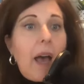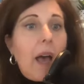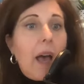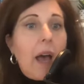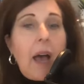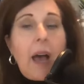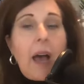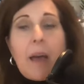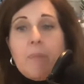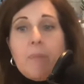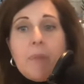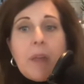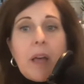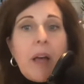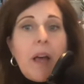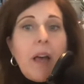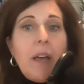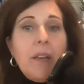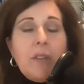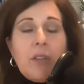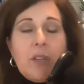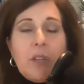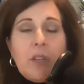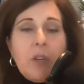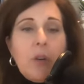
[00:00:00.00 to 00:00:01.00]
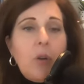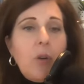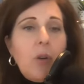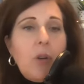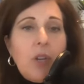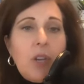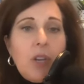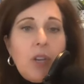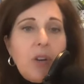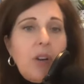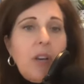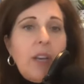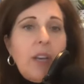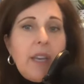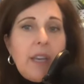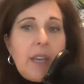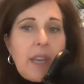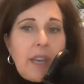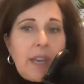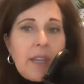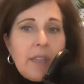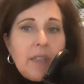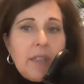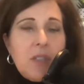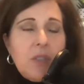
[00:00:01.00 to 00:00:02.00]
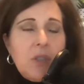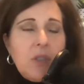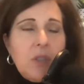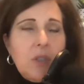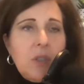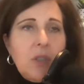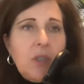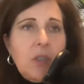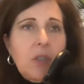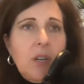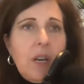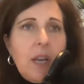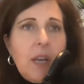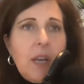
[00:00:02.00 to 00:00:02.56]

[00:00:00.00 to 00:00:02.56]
I'm not, curing cancer.